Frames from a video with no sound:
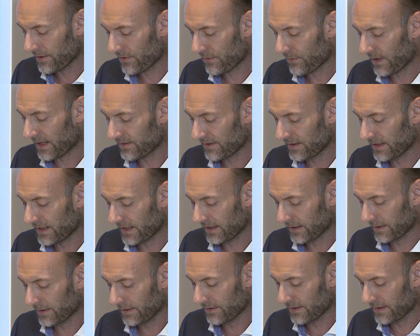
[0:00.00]

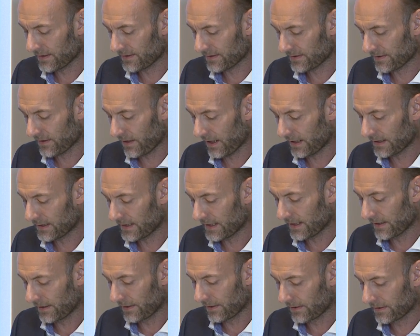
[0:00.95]
threatening this
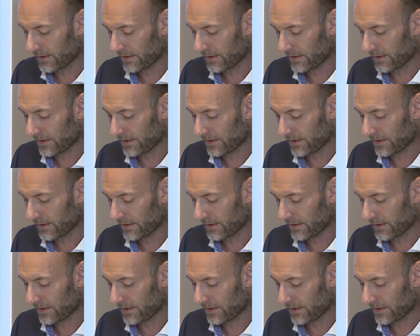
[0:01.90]
ideal.